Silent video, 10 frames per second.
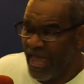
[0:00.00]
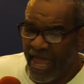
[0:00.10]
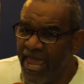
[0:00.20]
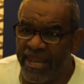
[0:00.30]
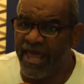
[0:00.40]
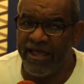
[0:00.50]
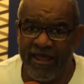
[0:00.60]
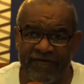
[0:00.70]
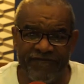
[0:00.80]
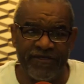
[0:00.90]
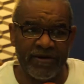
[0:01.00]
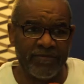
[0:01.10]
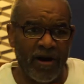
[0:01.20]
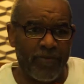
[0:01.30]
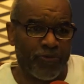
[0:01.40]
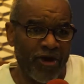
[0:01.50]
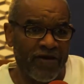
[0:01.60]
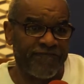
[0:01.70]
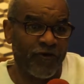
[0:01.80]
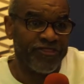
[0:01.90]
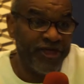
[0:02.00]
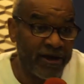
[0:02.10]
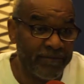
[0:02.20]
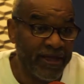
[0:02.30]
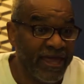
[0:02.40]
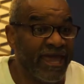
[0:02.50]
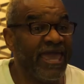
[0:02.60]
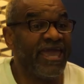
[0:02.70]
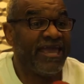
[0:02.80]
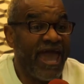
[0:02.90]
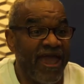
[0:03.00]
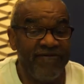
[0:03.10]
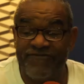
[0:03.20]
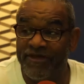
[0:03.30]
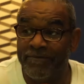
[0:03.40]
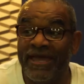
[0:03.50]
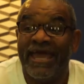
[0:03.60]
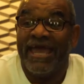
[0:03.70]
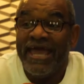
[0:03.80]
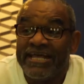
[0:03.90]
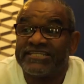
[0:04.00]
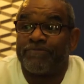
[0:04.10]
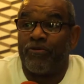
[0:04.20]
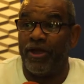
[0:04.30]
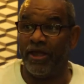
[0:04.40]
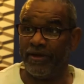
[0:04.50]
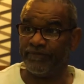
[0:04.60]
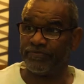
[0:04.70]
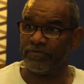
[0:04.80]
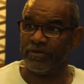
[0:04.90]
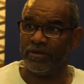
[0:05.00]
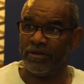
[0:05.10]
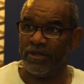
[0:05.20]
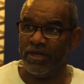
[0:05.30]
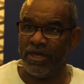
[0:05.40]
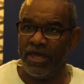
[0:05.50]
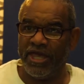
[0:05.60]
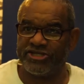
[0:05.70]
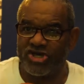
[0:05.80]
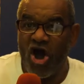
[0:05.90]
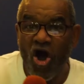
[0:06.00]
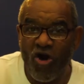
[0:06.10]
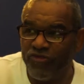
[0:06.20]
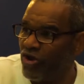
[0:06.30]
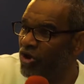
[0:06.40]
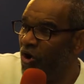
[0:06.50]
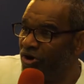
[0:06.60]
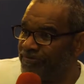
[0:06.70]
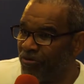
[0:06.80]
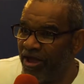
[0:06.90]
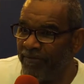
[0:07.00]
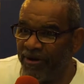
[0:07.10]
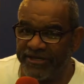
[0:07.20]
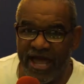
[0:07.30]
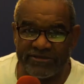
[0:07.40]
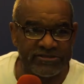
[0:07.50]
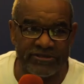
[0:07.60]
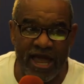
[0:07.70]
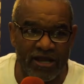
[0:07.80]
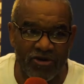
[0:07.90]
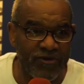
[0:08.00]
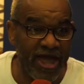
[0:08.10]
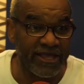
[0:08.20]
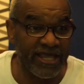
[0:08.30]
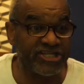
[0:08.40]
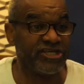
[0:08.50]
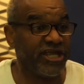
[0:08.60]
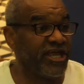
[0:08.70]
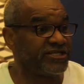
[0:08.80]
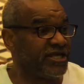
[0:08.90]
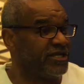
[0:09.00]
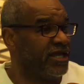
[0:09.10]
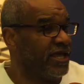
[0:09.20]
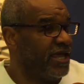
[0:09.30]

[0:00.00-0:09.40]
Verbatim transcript: He didn't give them a prayer for them, he gave them his prayer. It's called the Lord's Prayer, but that's not correct. It's, it's, it's,